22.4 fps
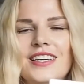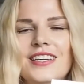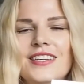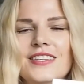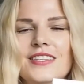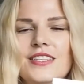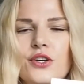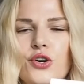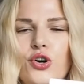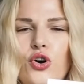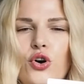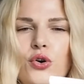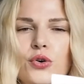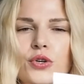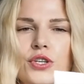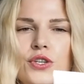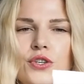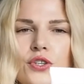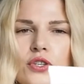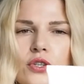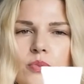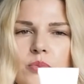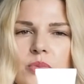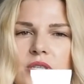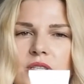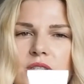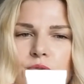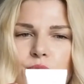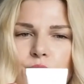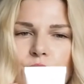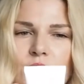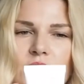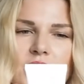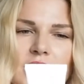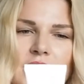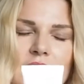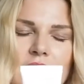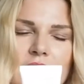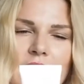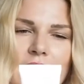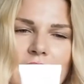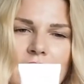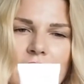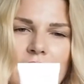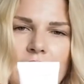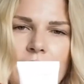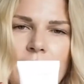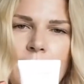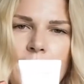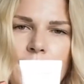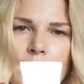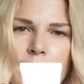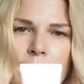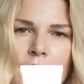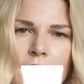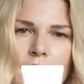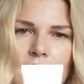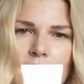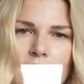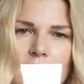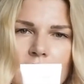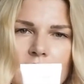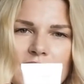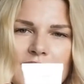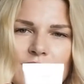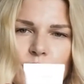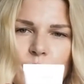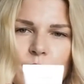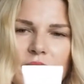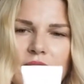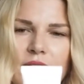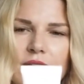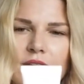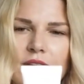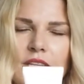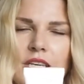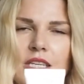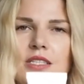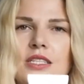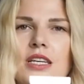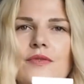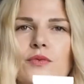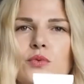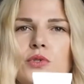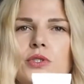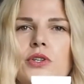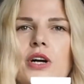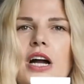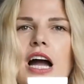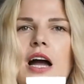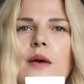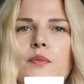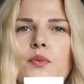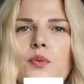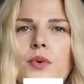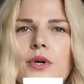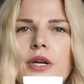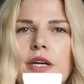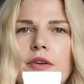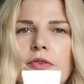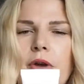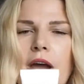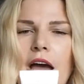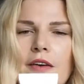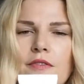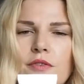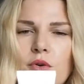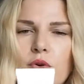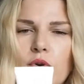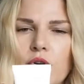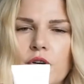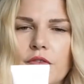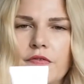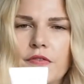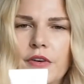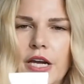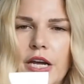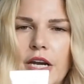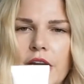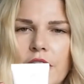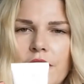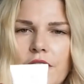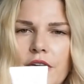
So you should be sorted, and These would be the things I would grab when I have got a very,